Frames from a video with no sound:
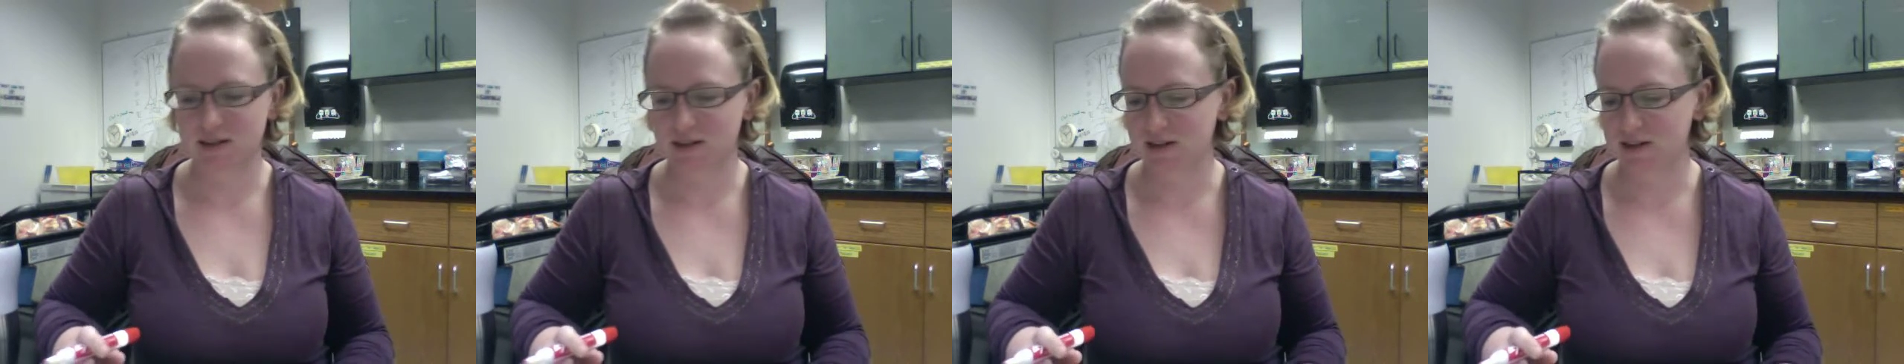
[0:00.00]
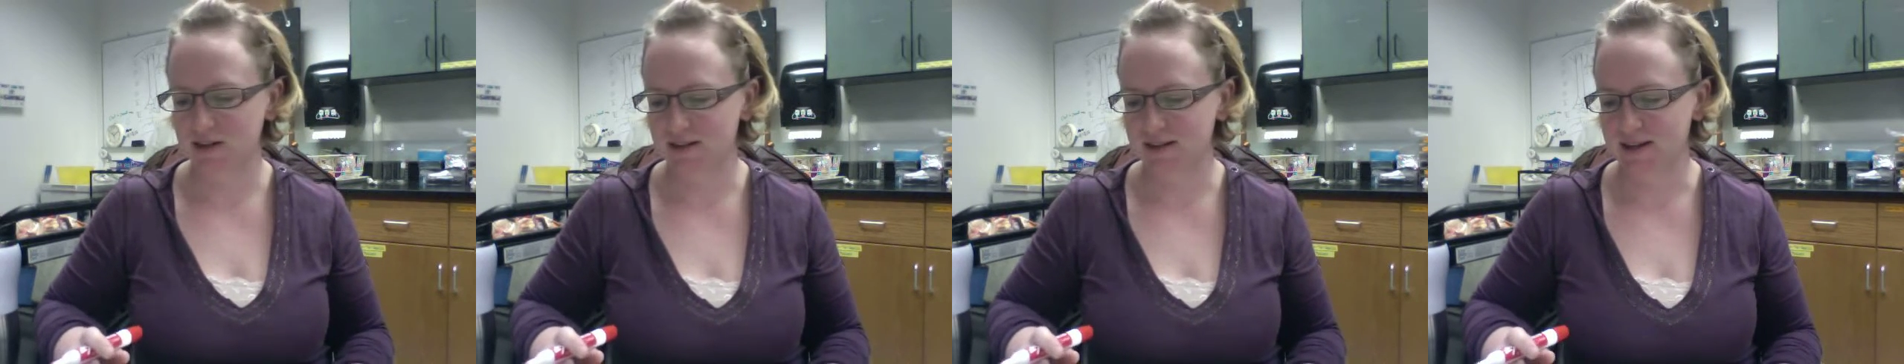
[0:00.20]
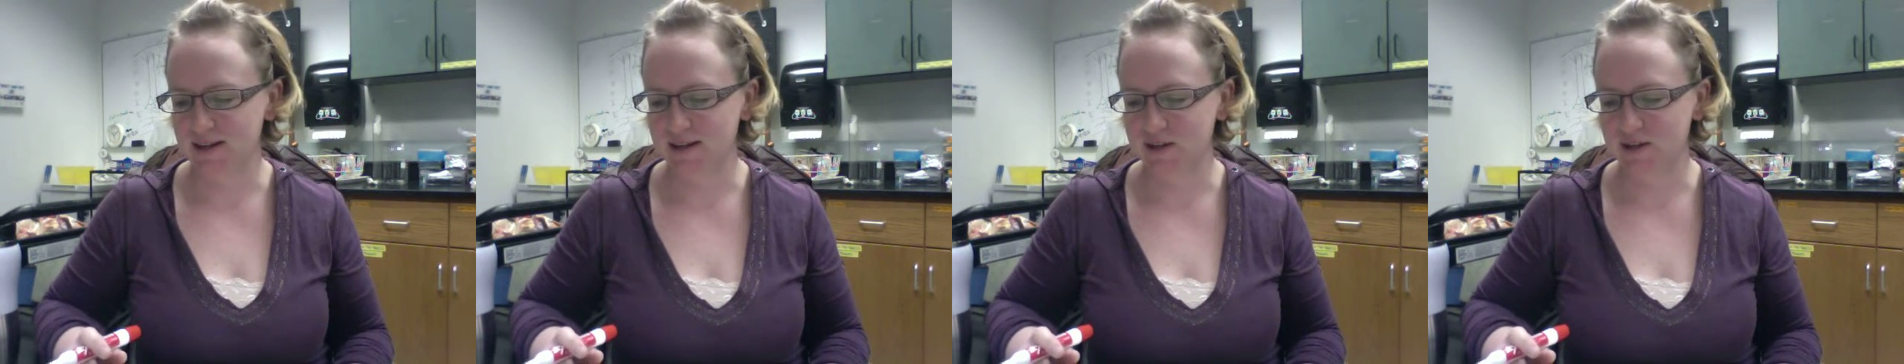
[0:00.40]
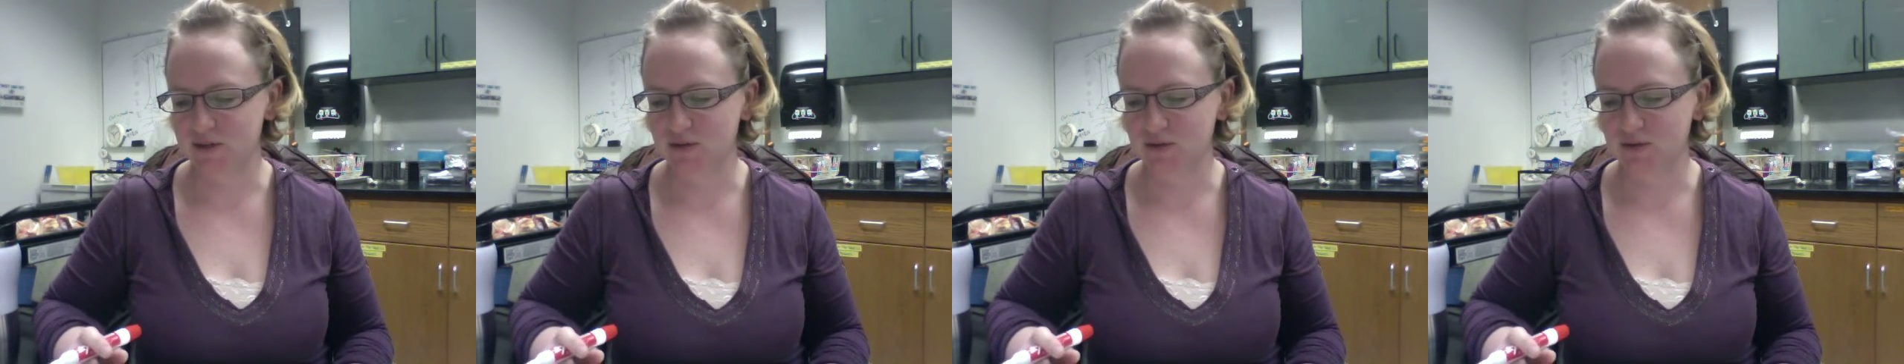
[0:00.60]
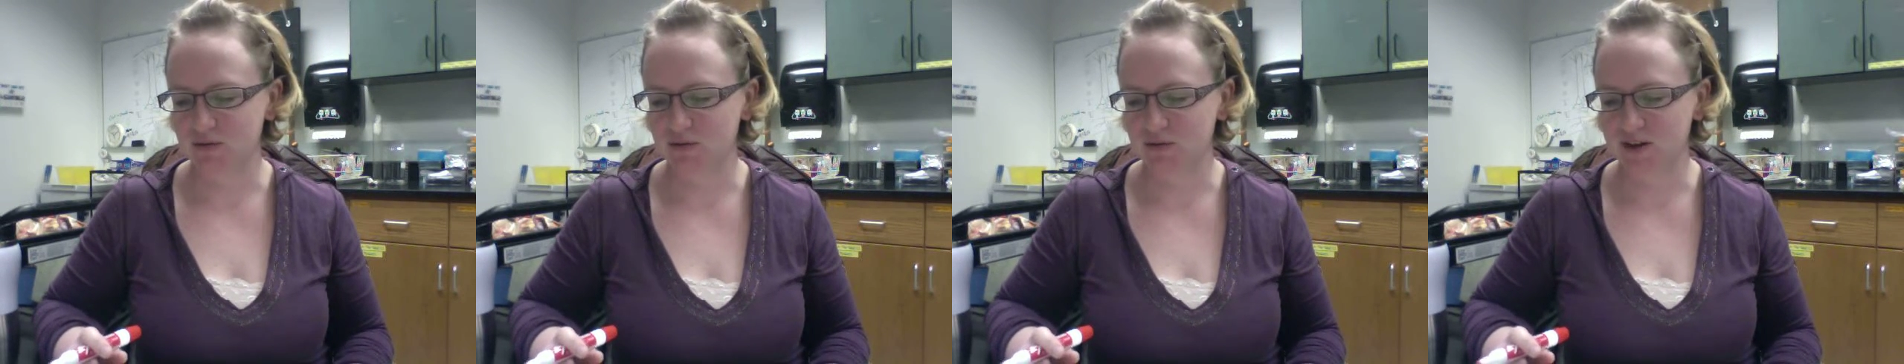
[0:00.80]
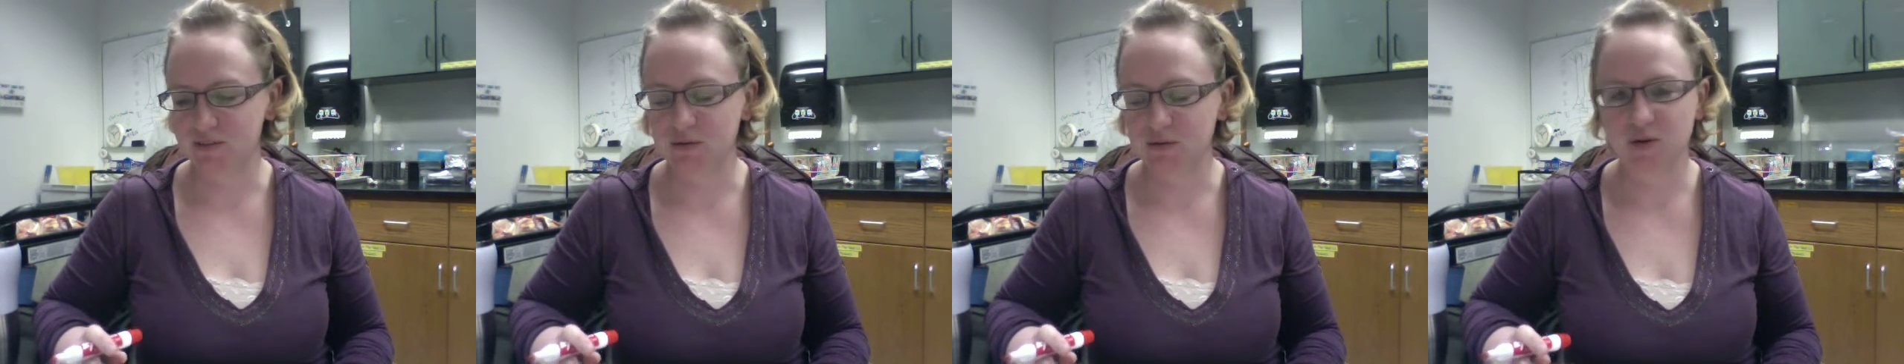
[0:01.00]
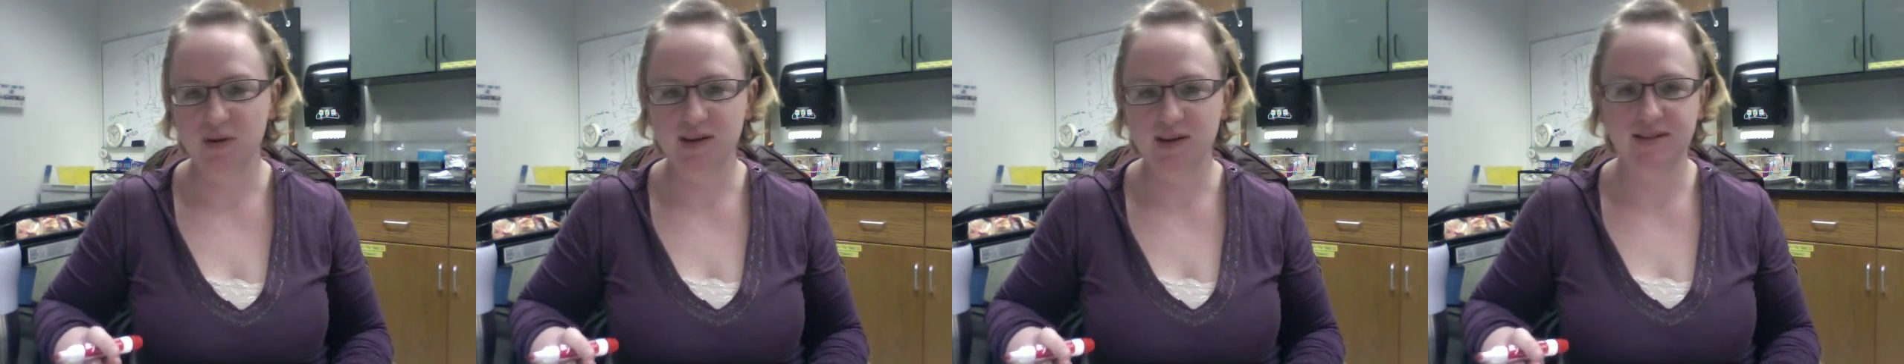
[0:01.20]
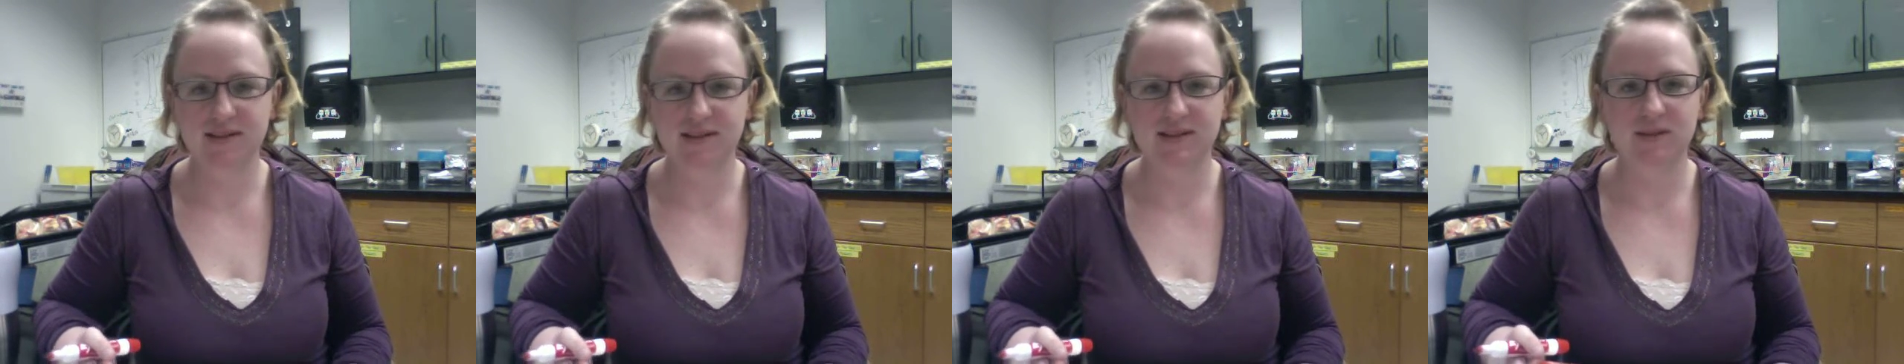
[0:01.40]
And it says respiratory
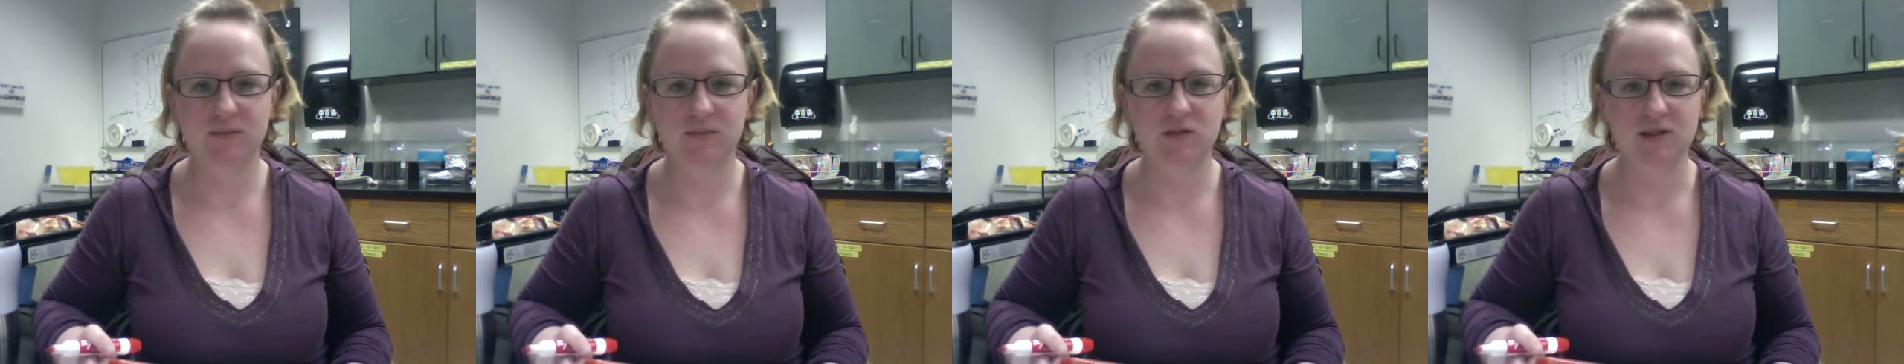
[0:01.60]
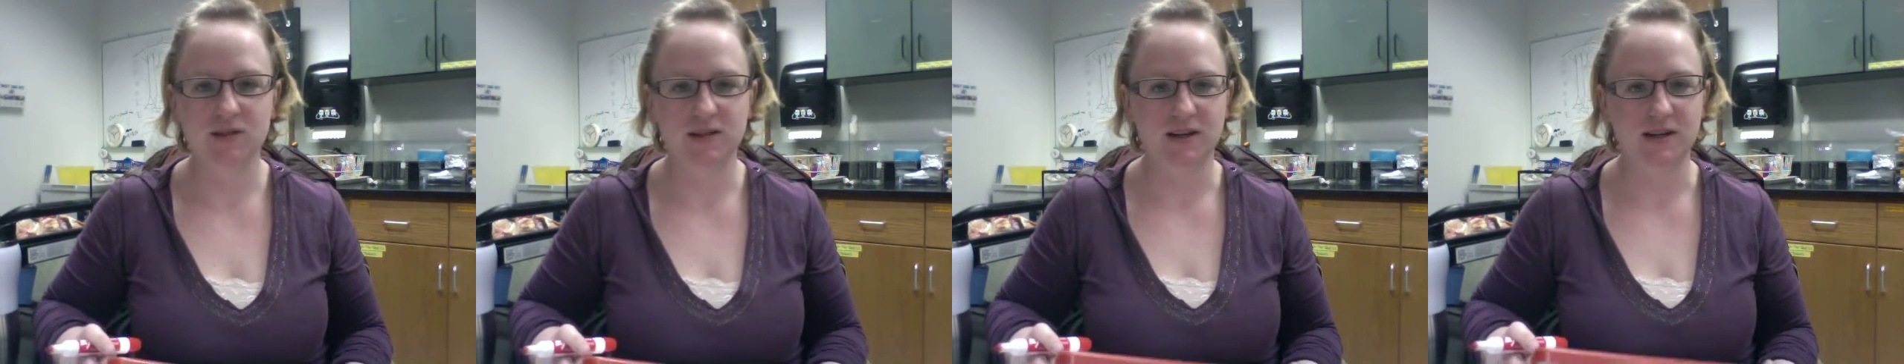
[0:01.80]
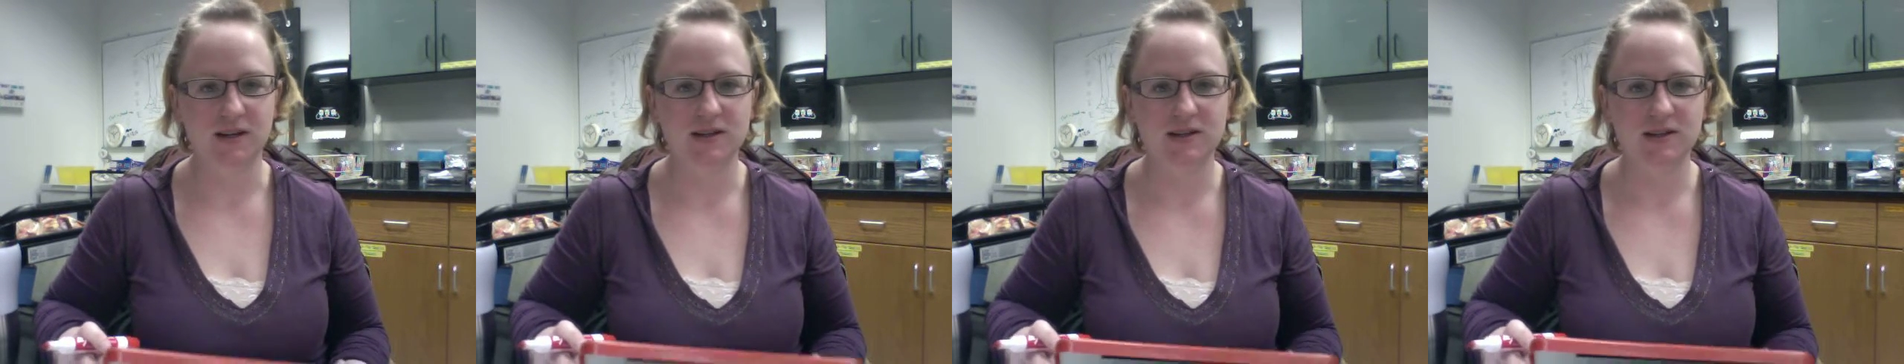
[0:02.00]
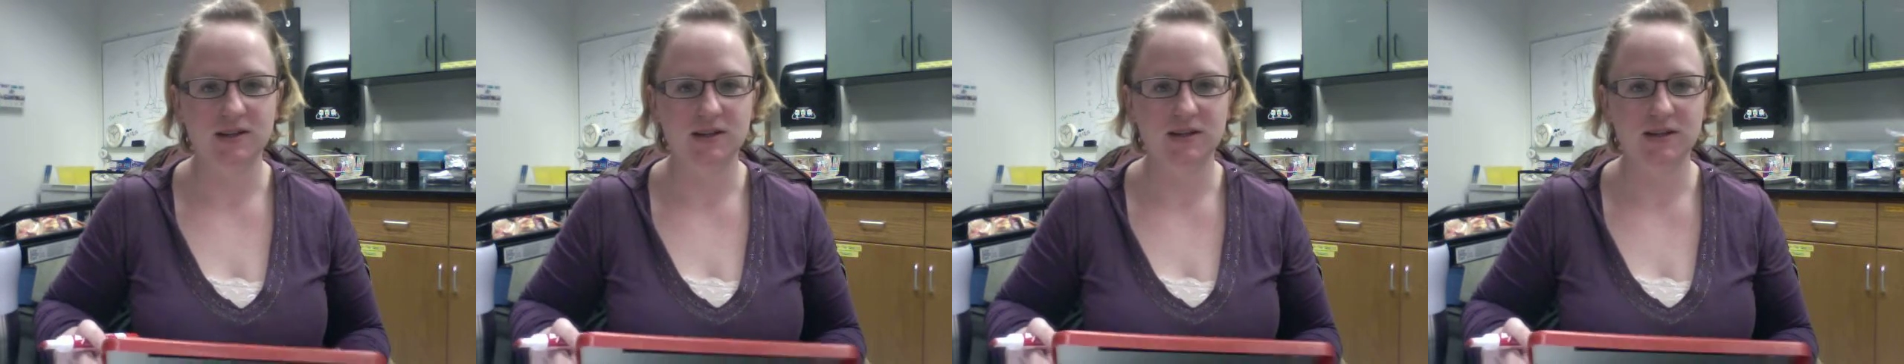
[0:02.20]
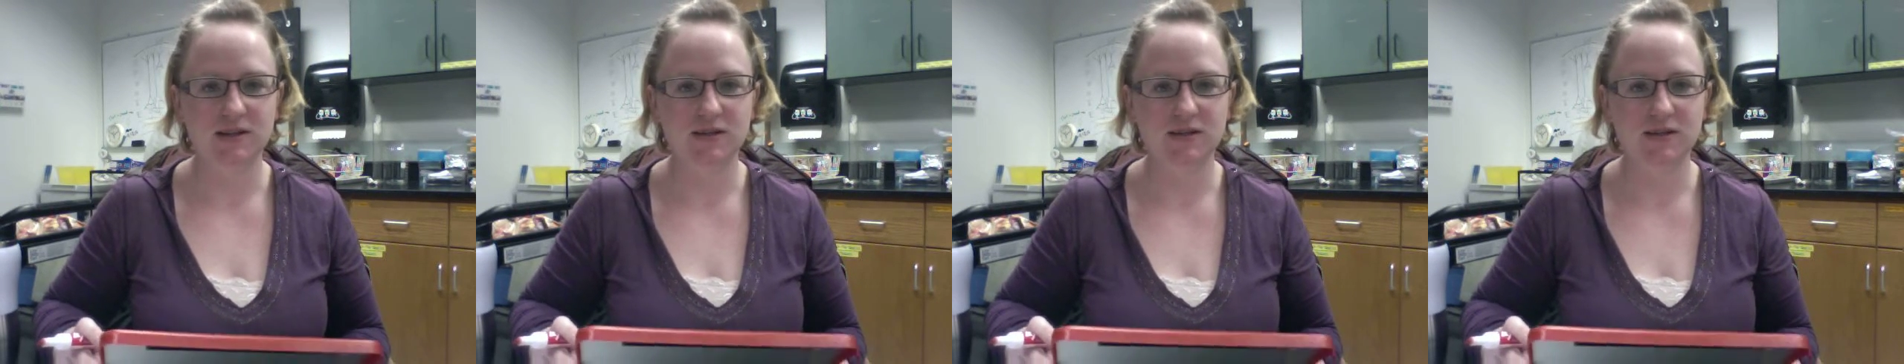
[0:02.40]
system physiology.